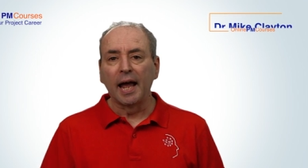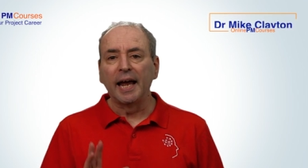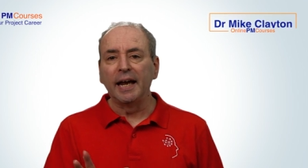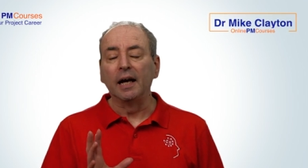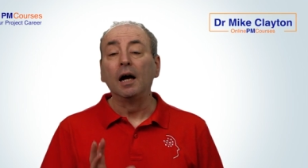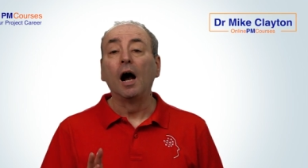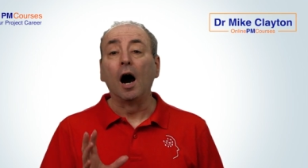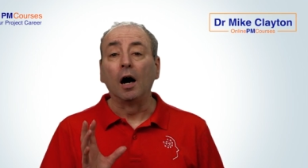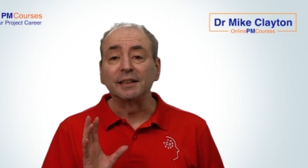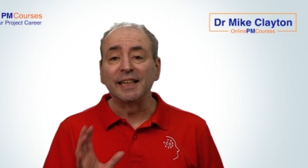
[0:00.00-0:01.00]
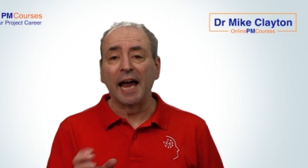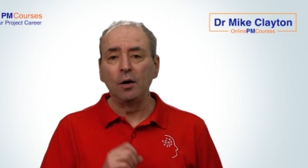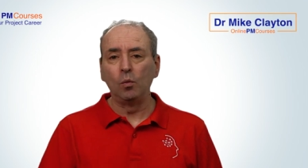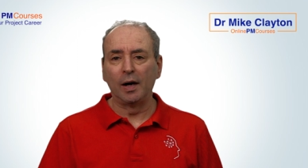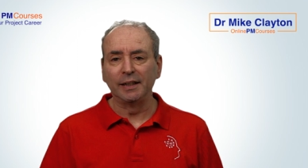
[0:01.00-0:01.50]
Here are
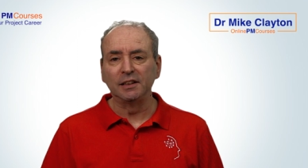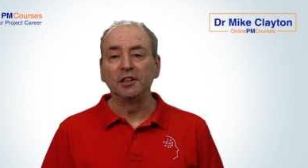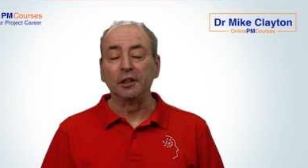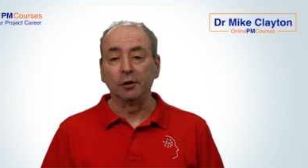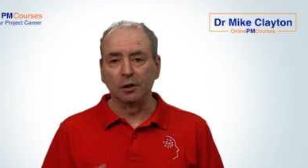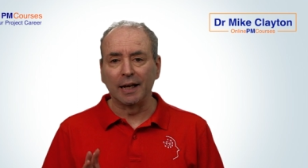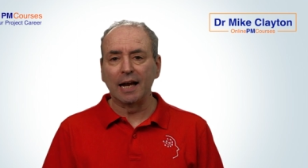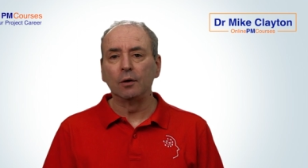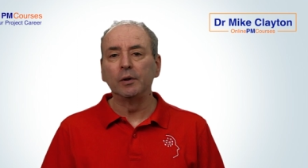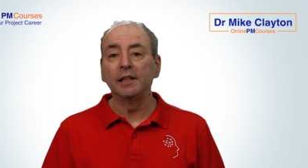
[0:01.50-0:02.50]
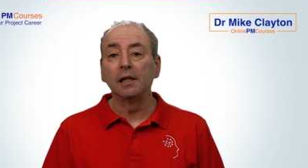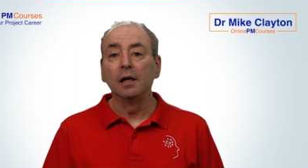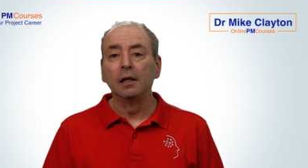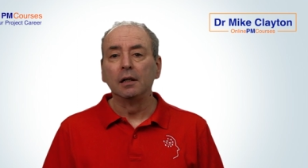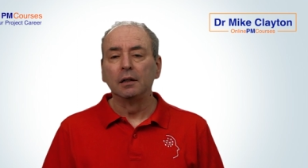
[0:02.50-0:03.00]
ten ways to use language
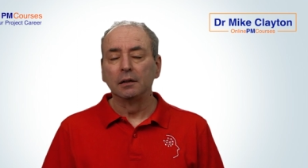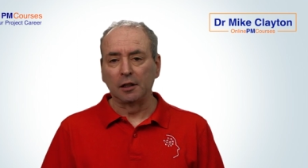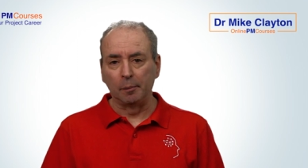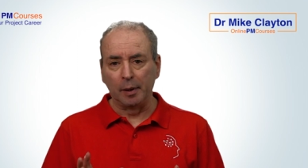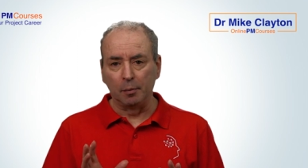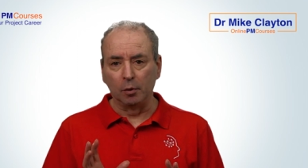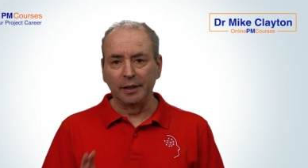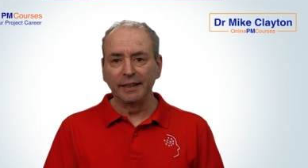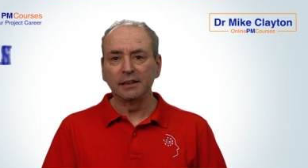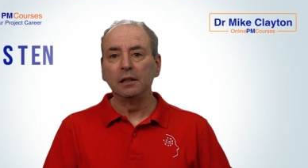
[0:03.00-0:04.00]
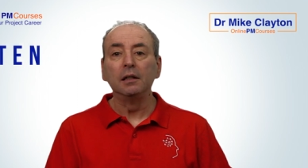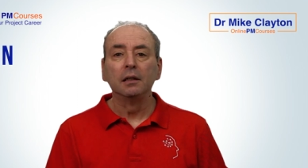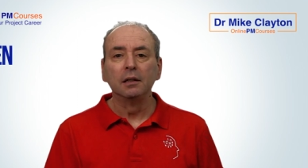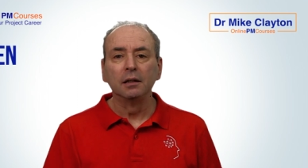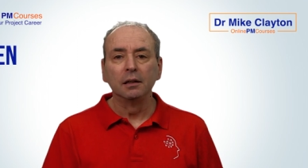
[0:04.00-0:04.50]
so people listen,
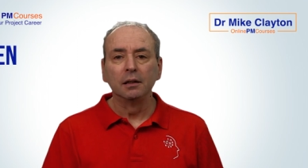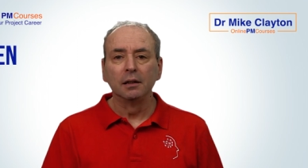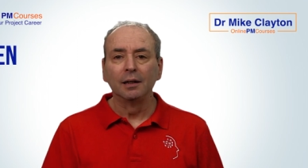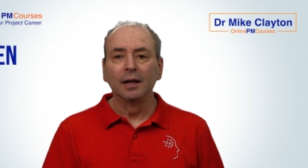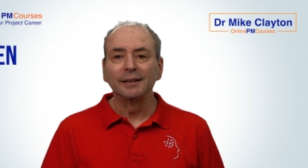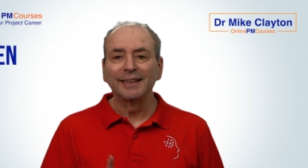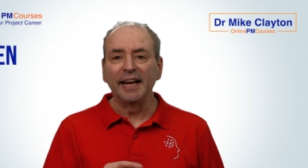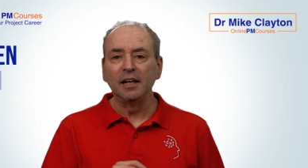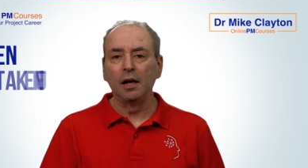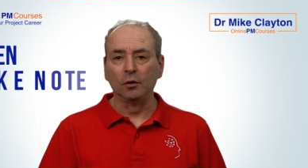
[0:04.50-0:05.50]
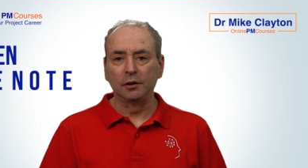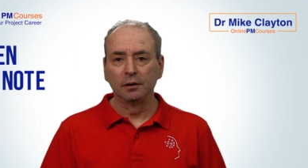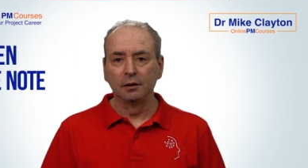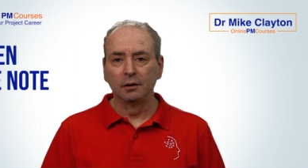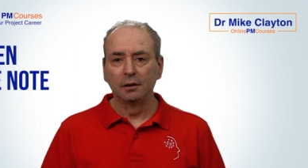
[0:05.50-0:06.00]
take note,
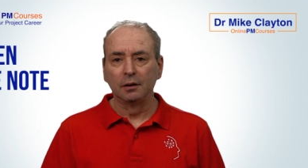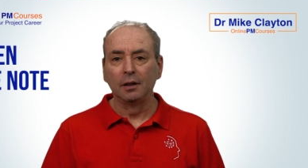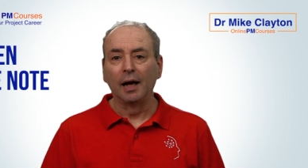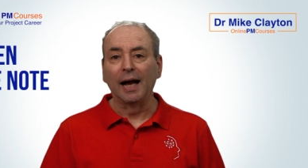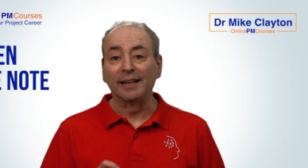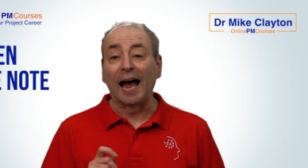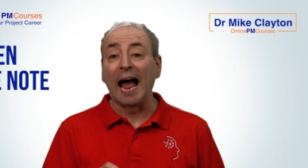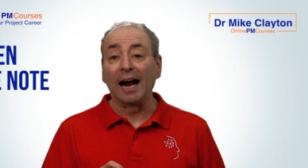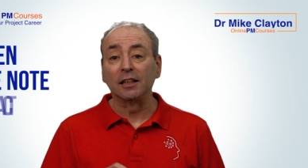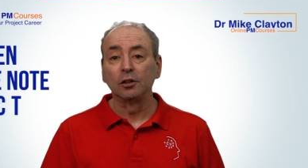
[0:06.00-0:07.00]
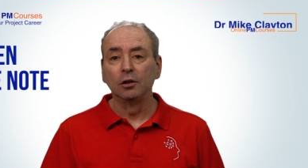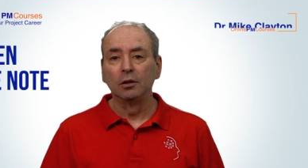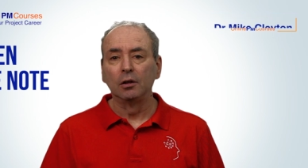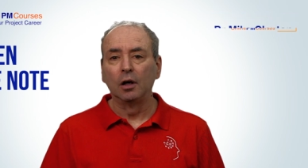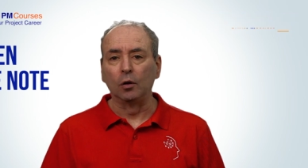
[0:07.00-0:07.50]
and act
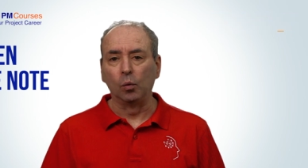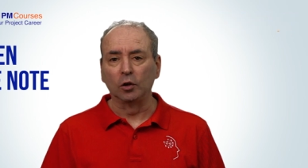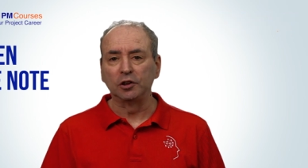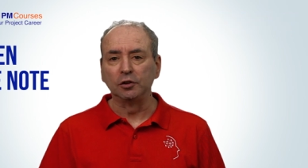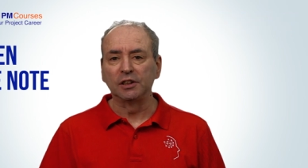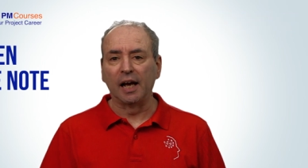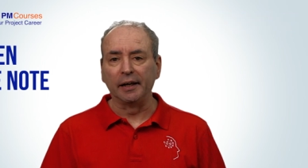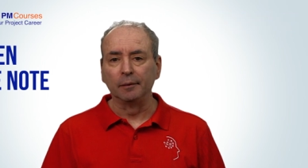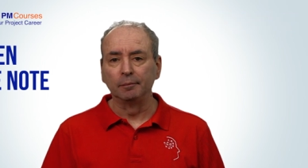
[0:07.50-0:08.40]
on what you say.